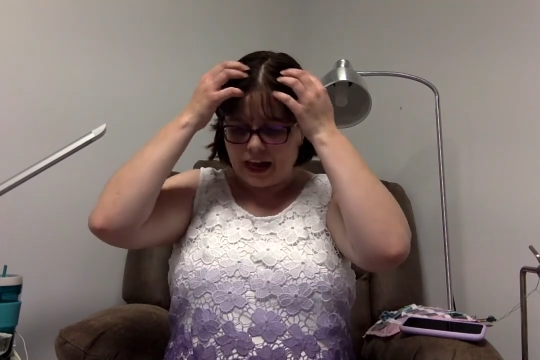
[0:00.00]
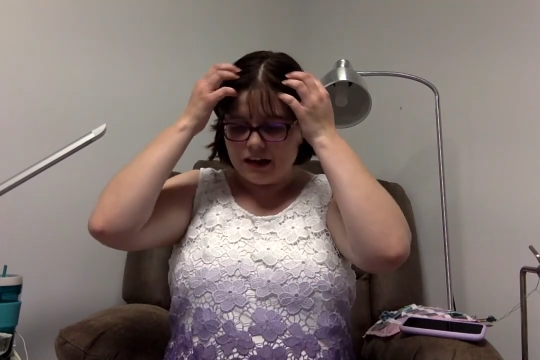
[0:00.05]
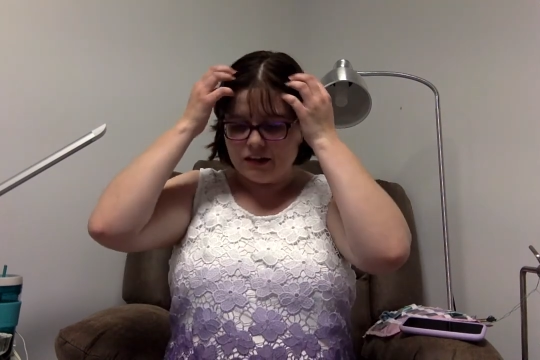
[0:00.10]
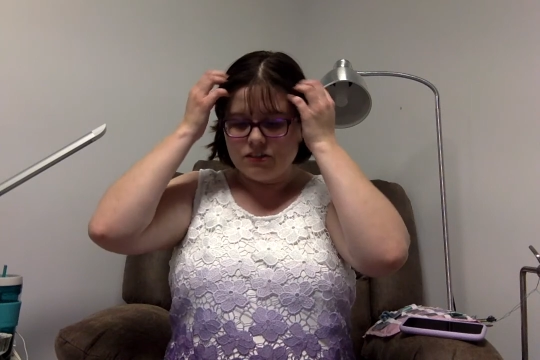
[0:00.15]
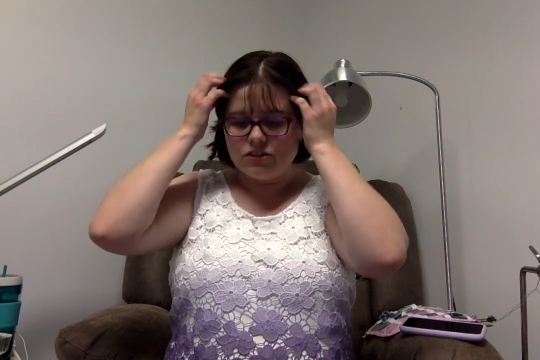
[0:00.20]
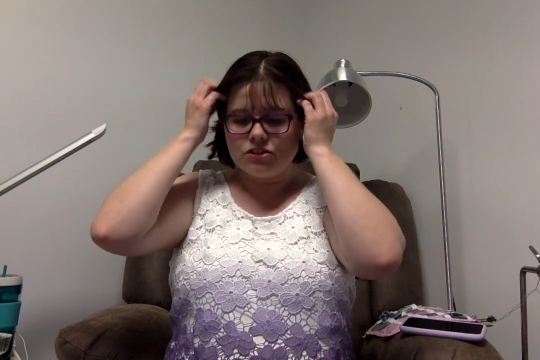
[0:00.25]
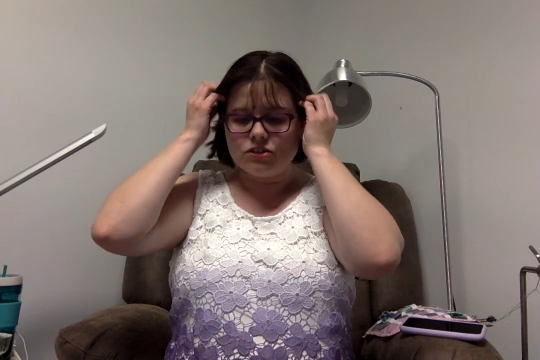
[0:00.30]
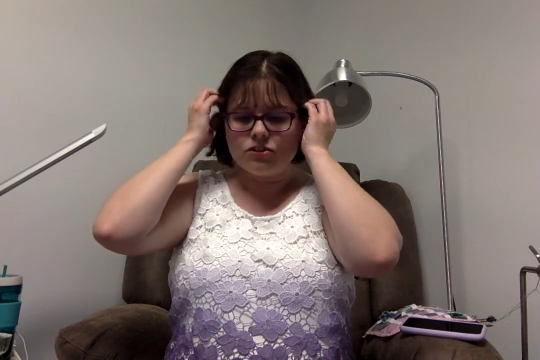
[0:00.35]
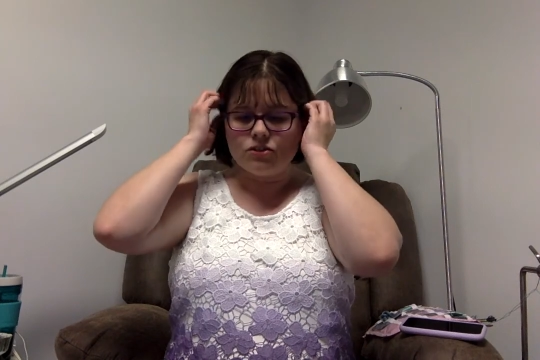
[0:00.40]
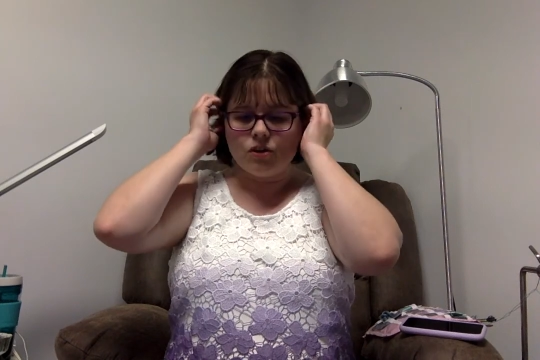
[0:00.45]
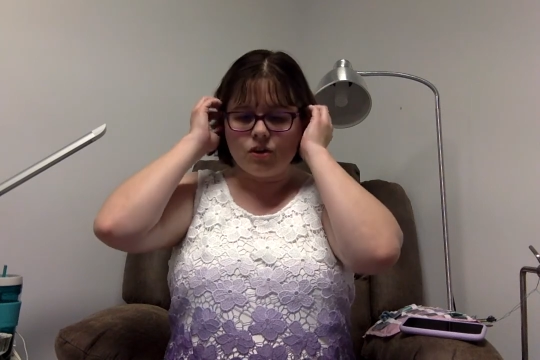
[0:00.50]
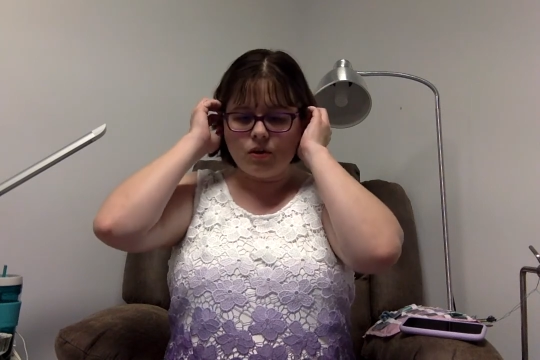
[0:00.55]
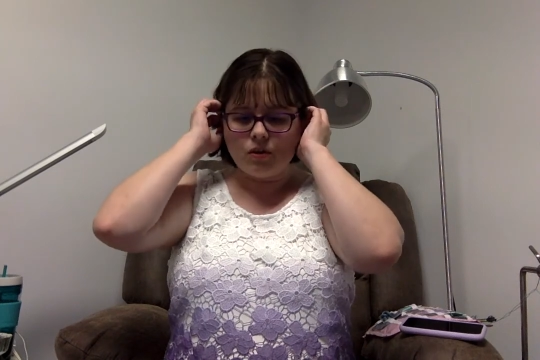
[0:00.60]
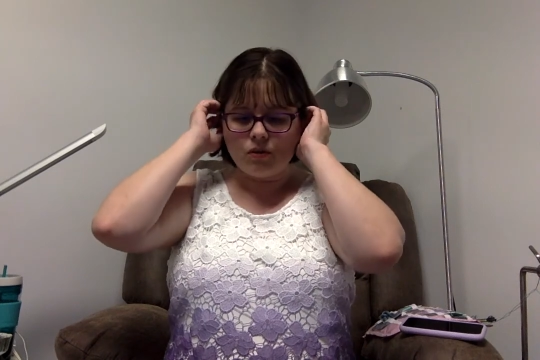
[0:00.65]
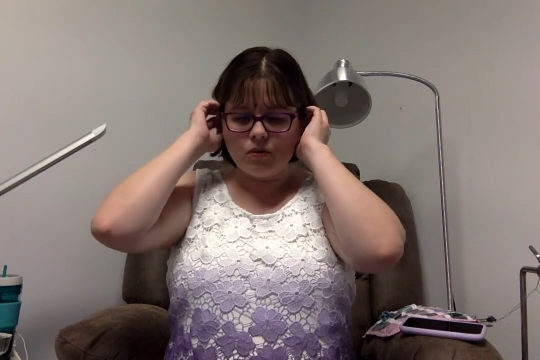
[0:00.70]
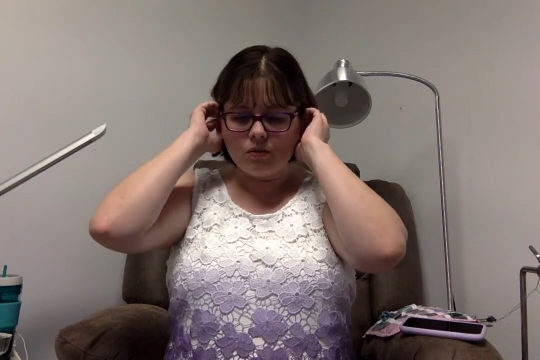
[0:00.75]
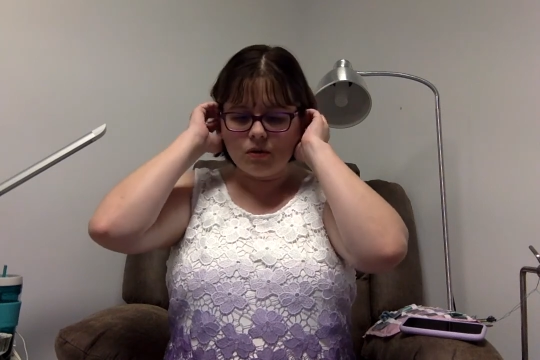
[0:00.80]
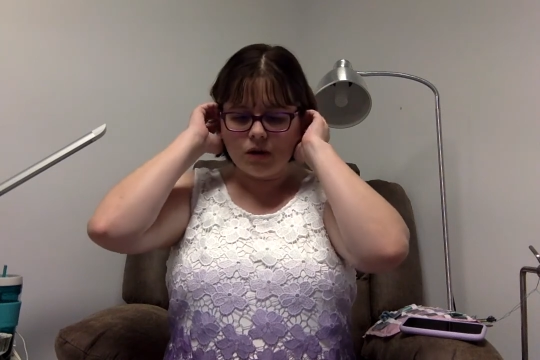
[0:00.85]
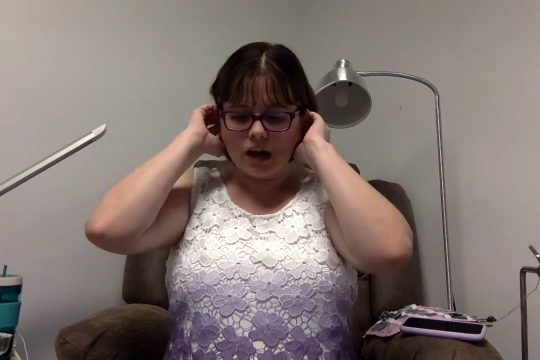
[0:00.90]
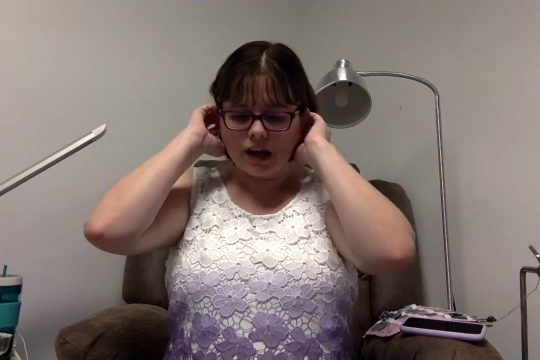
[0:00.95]

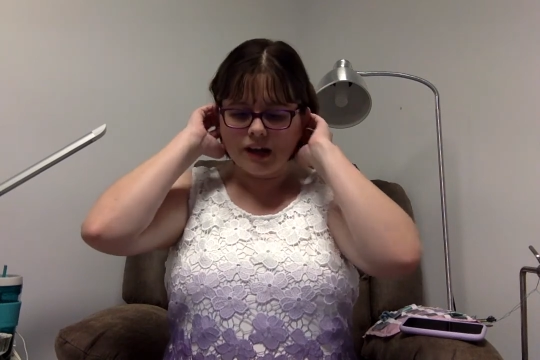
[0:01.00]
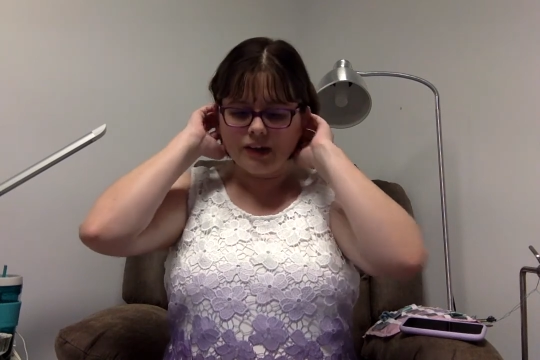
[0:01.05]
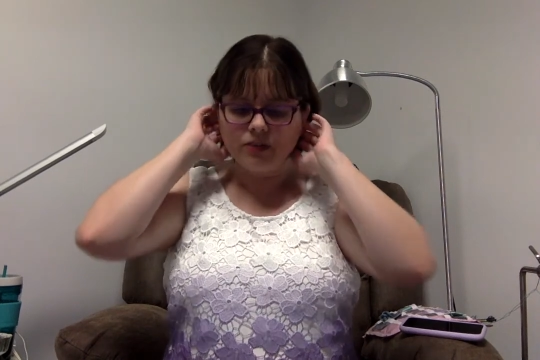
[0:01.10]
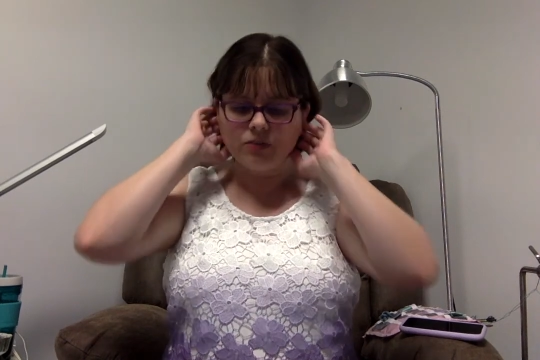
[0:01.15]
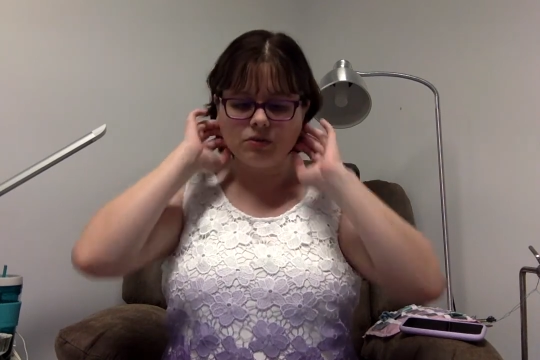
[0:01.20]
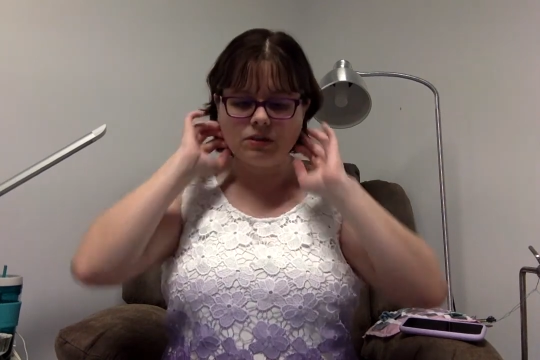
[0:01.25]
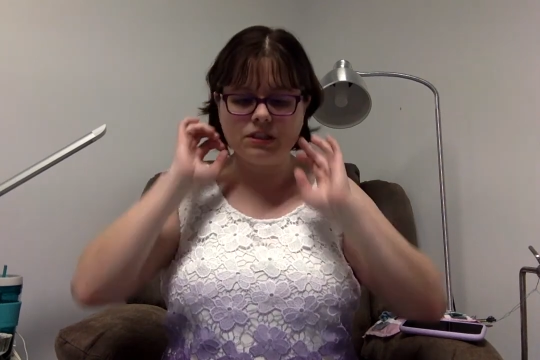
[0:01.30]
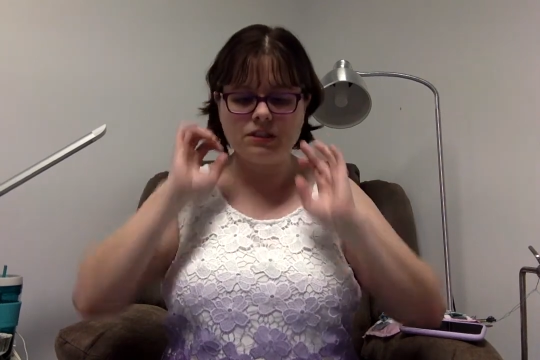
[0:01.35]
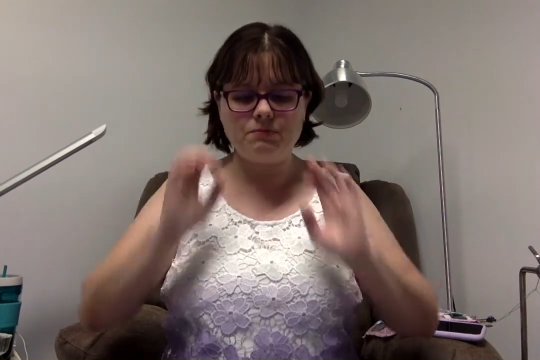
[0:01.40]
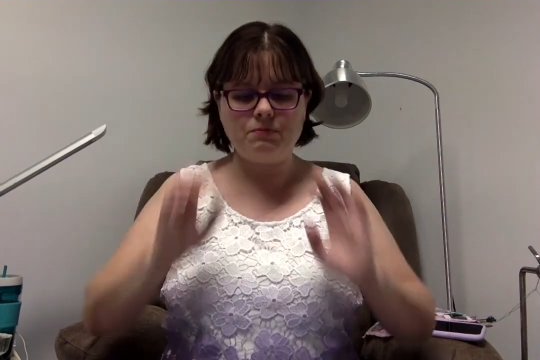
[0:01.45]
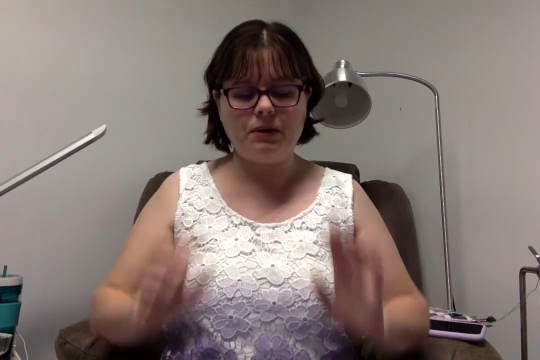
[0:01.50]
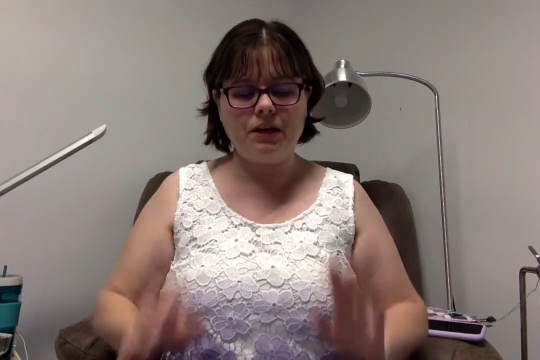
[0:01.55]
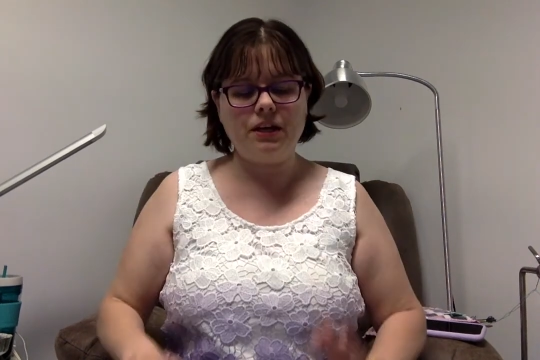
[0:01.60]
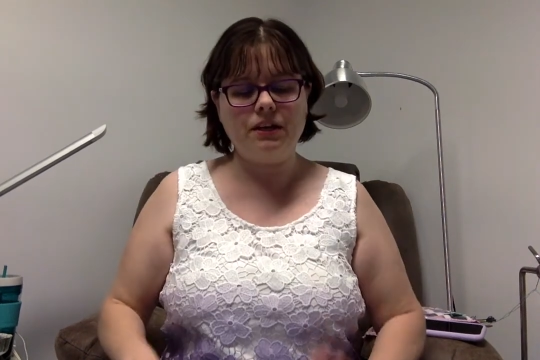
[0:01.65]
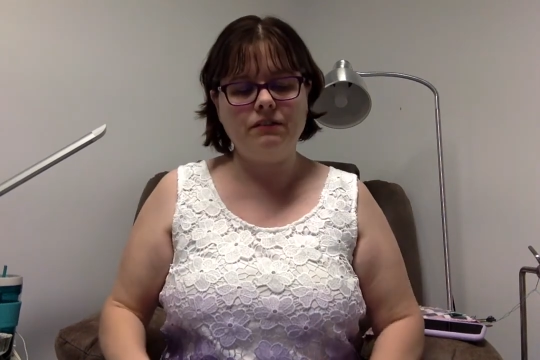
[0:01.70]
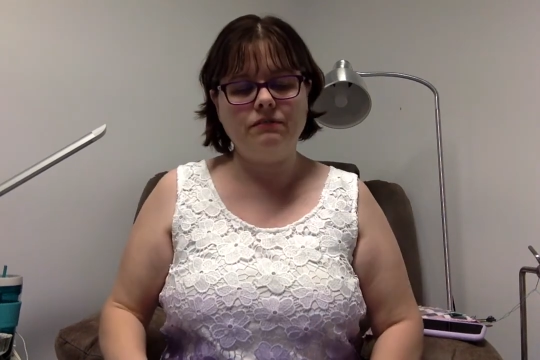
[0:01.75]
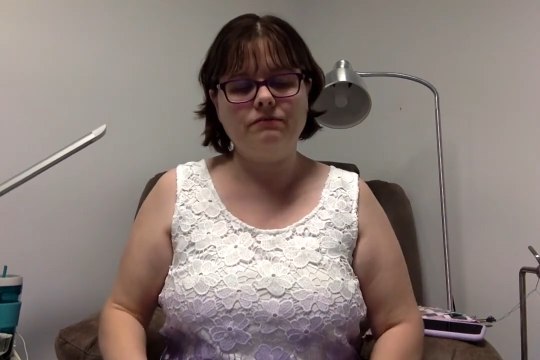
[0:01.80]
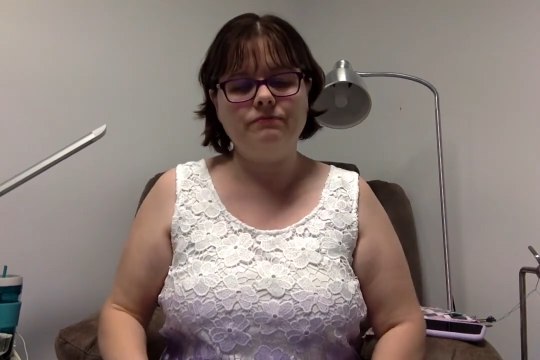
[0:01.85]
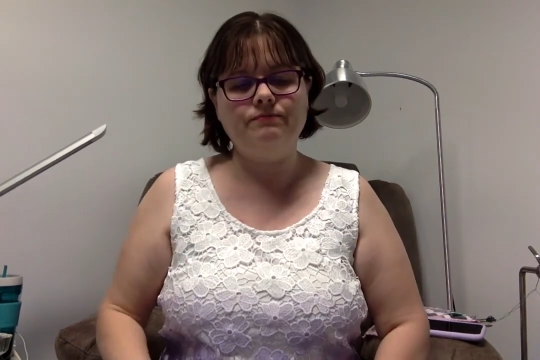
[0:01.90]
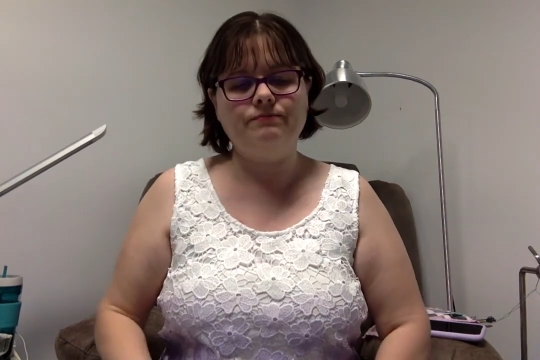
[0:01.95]
So, I know it's
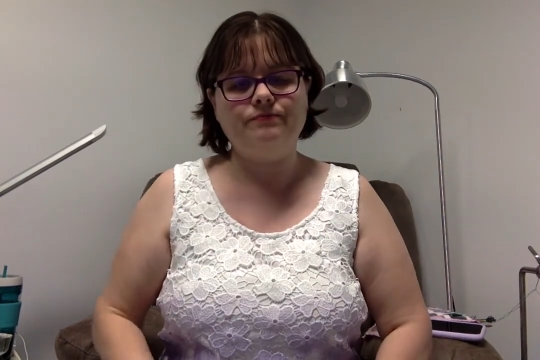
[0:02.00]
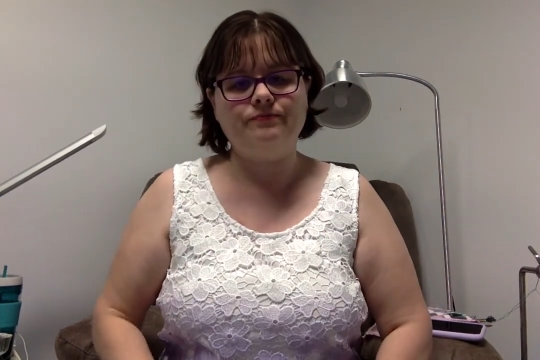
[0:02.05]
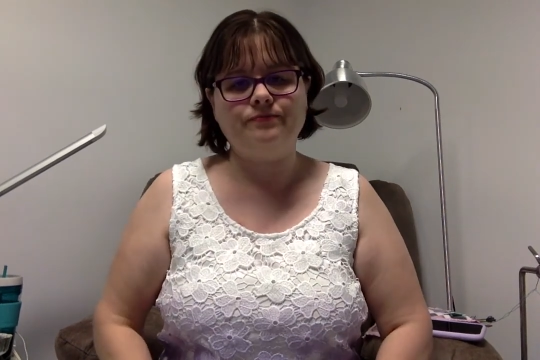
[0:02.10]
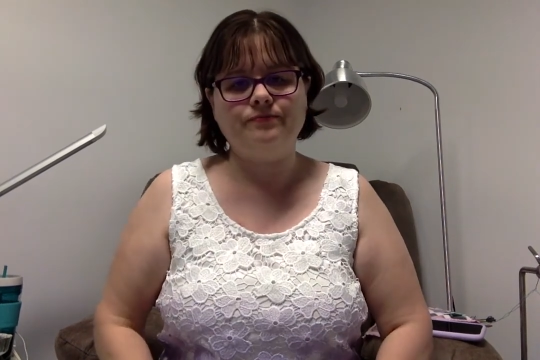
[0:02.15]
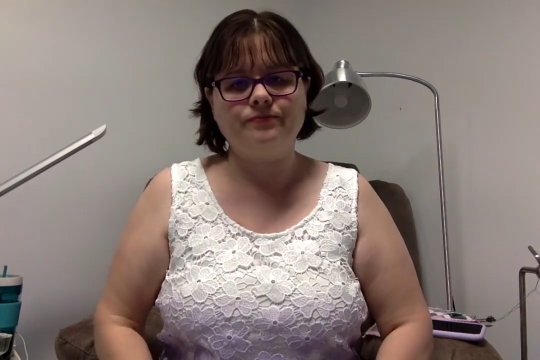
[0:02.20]
been